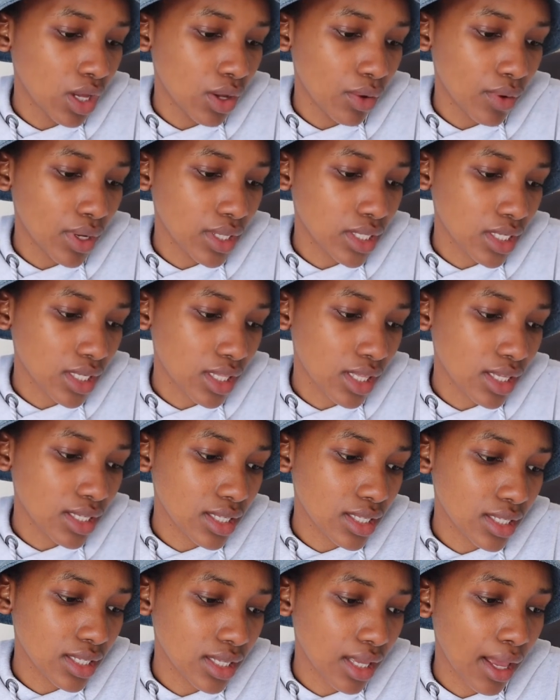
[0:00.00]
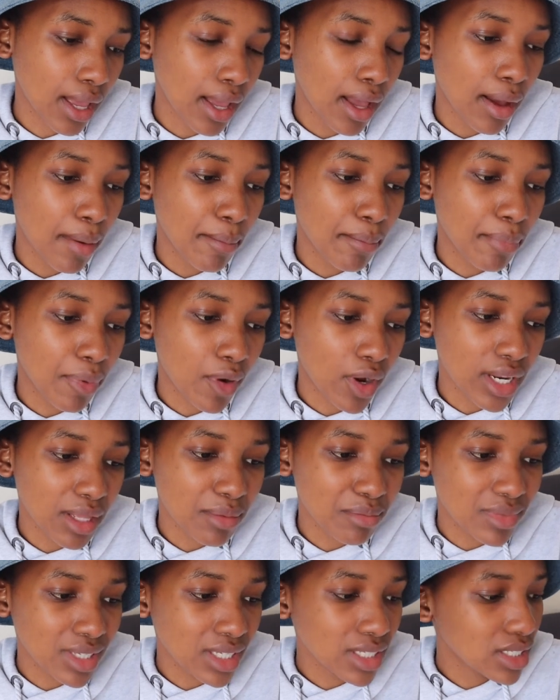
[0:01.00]
what's this, body
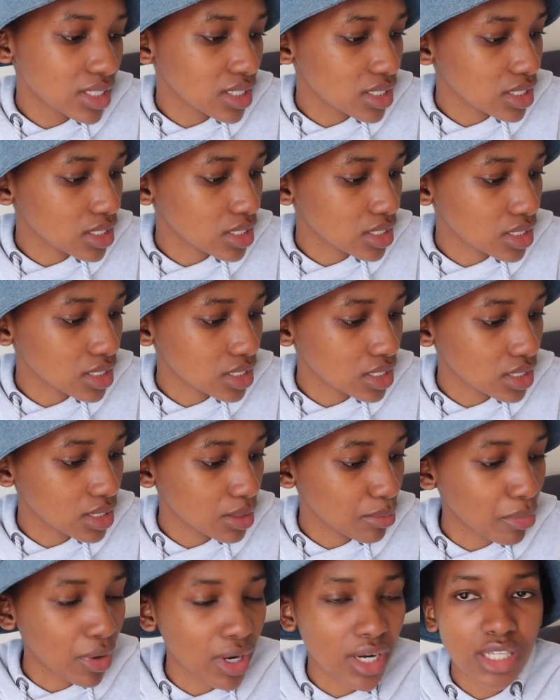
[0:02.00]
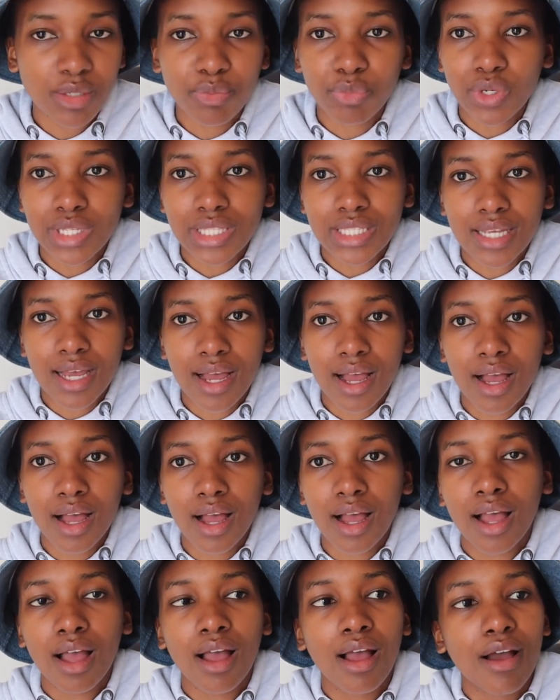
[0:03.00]
mist, body spritzer
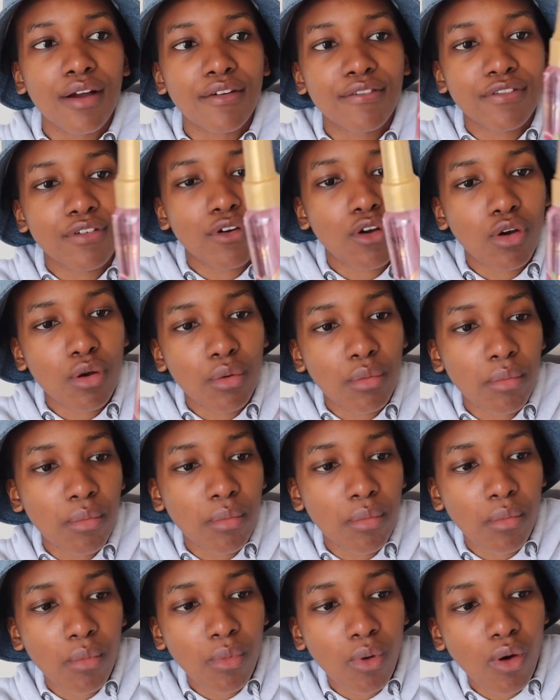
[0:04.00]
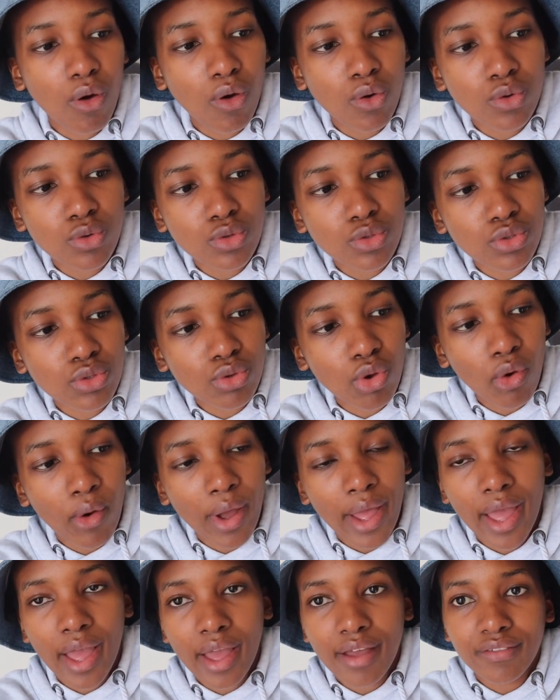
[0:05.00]
from Also
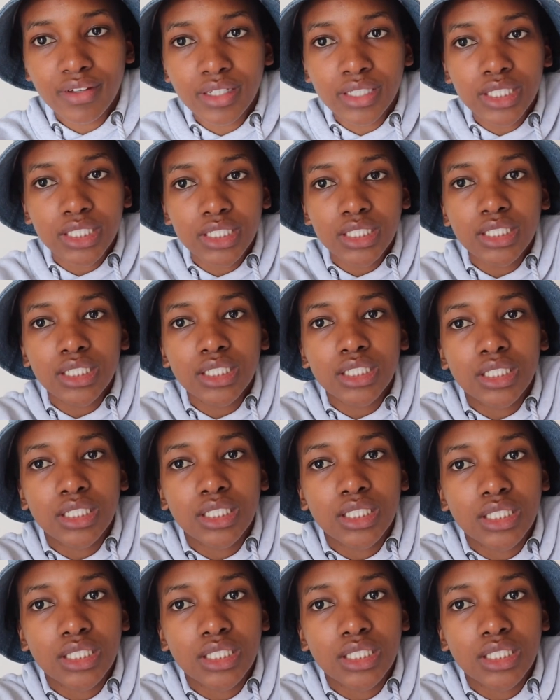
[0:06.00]
Heavenly.